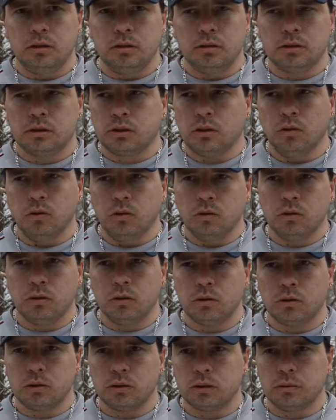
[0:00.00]
school
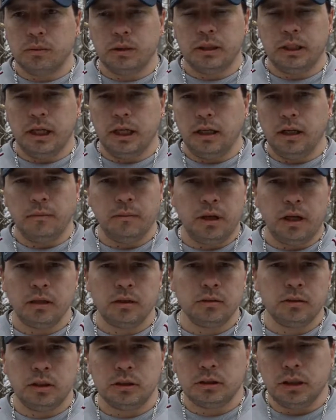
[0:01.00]
or something like that. I mean, I
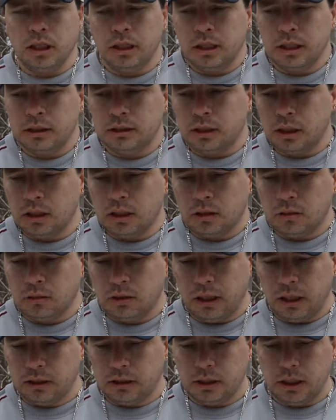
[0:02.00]
think it's the little
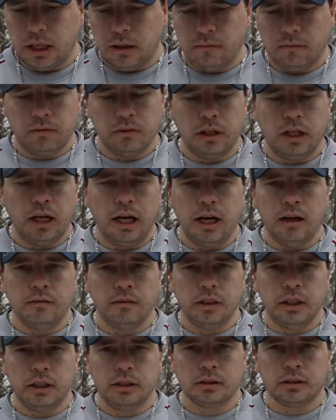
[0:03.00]
kids have the half
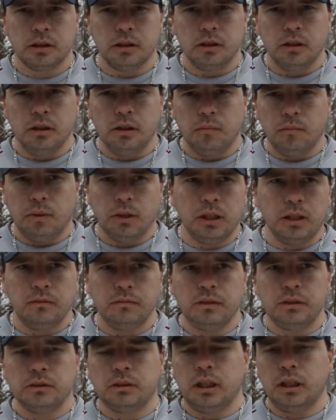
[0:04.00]
days, but
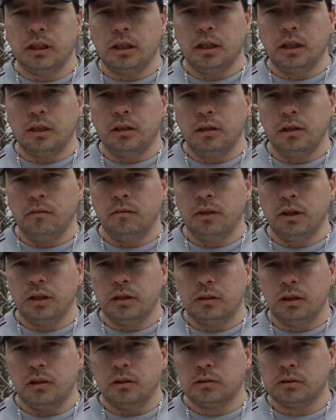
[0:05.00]
even there's even
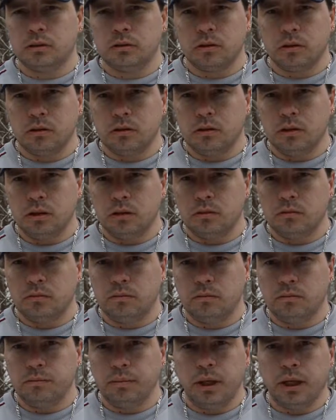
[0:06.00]
adults or, you know,
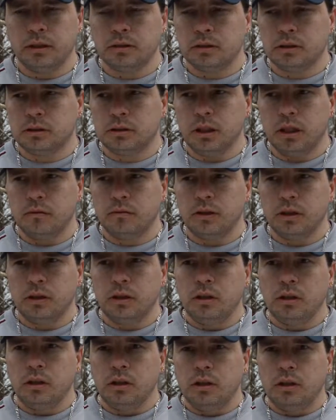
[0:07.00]
parents and stuff
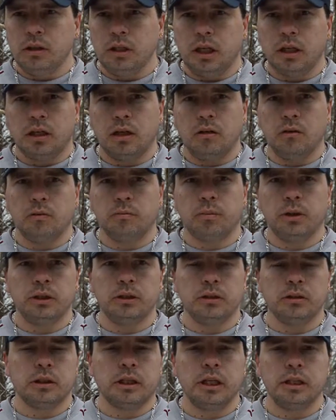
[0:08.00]
that go and bring
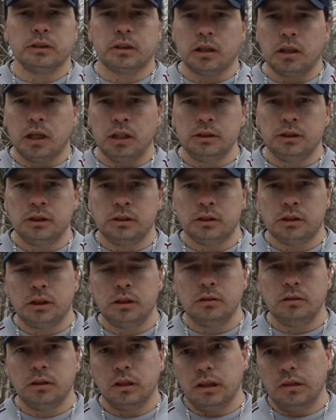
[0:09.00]
their kids lunches
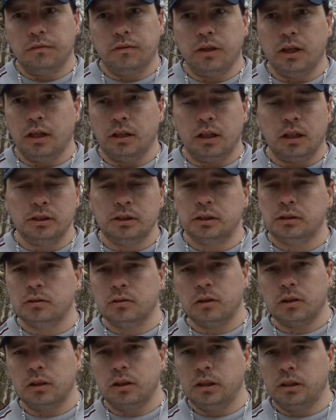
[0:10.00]
too, because they forget lunches,
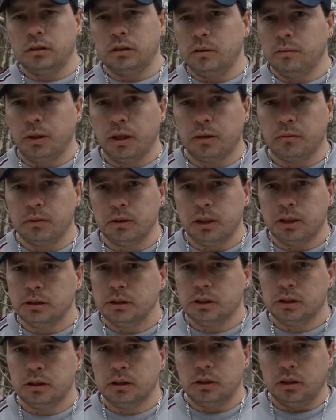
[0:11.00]
or, you know, they bring them a
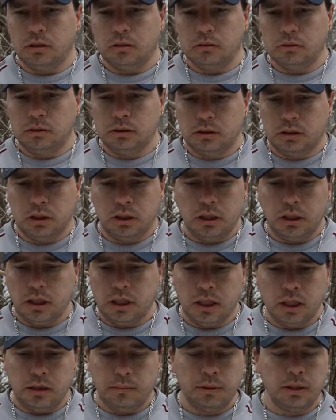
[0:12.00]
lunch and, you know, it's in the
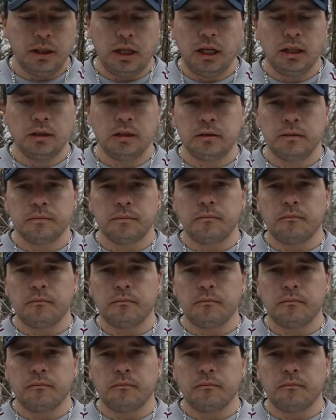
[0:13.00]
area. But I don't know.